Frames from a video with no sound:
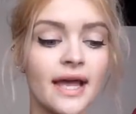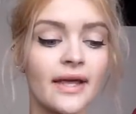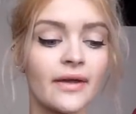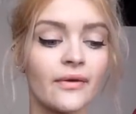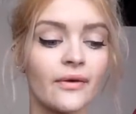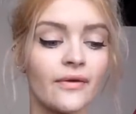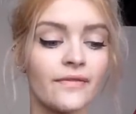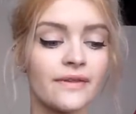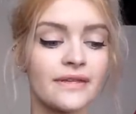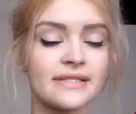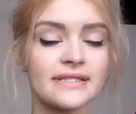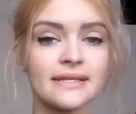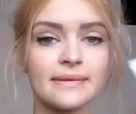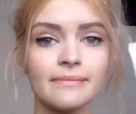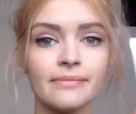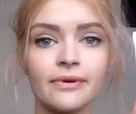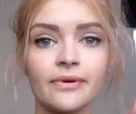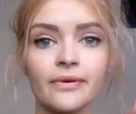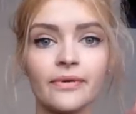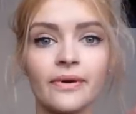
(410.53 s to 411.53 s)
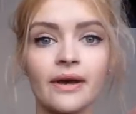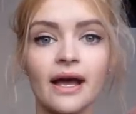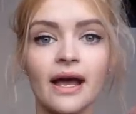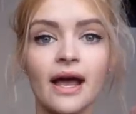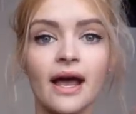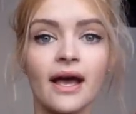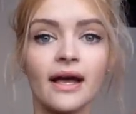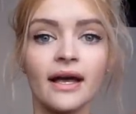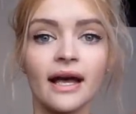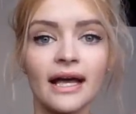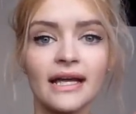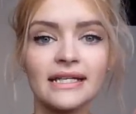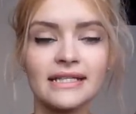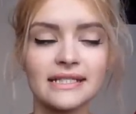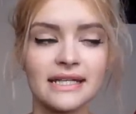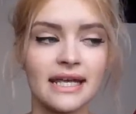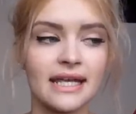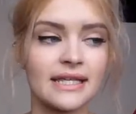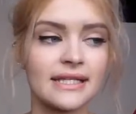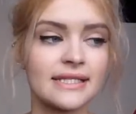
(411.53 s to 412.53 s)
I got the Simple Kind
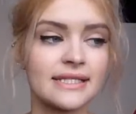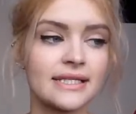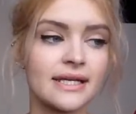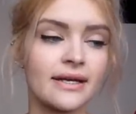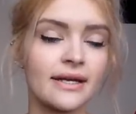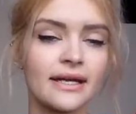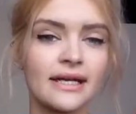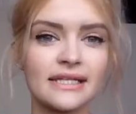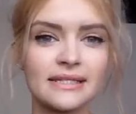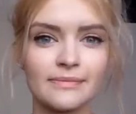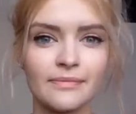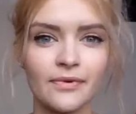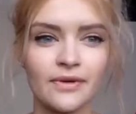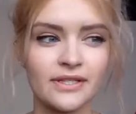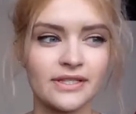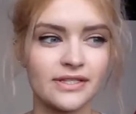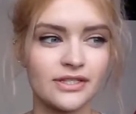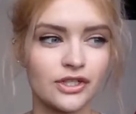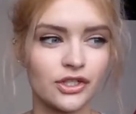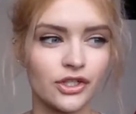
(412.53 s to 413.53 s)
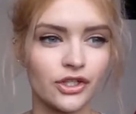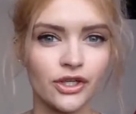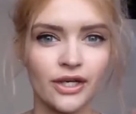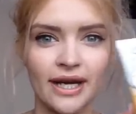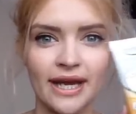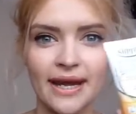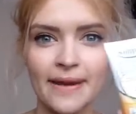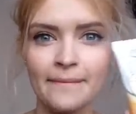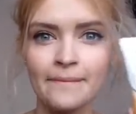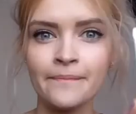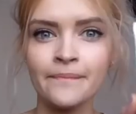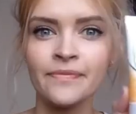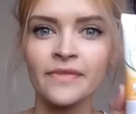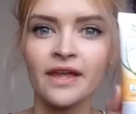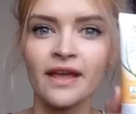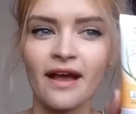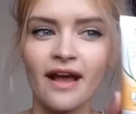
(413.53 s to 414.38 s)
Skin Sunkissed Moisture Cream.